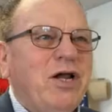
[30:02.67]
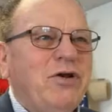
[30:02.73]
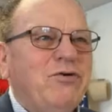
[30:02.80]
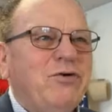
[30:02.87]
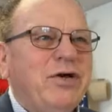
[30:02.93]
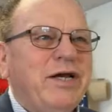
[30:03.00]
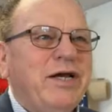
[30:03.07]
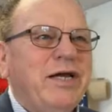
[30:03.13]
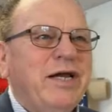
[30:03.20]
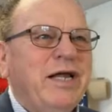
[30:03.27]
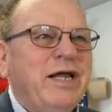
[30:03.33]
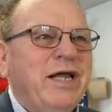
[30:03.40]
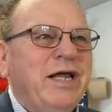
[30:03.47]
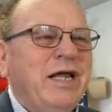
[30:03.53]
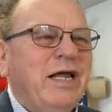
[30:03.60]
country,
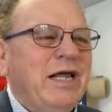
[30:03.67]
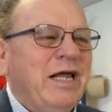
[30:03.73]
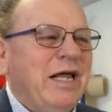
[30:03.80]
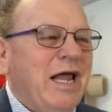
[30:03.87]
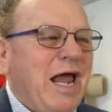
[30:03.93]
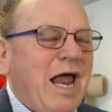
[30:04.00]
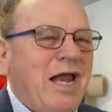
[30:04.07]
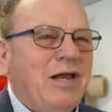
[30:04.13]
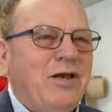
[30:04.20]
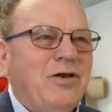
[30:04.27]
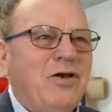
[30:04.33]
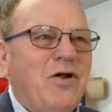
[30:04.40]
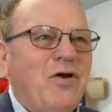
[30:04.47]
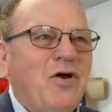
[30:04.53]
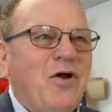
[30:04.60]
and
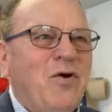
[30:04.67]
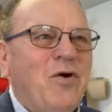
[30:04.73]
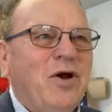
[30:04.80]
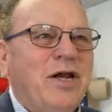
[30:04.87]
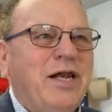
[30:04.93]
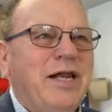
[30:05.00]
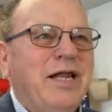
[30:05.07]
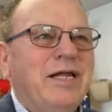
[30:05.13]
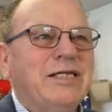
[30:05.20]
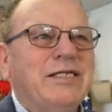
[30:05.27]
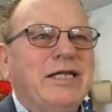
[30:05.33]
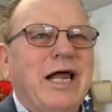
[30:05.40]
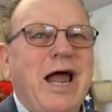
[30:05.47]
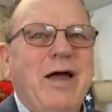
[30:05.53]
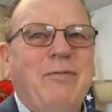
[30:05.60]
you don't know what it
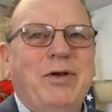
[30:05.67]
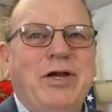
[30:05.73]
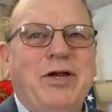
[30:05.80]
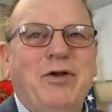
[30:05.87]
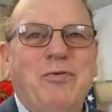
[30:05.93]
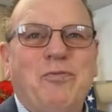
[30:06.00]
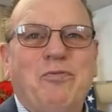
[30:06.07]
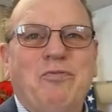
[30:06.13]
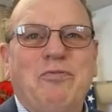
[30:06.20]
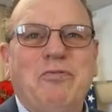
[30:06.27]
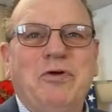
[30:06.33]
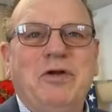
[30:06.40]
is, I mean,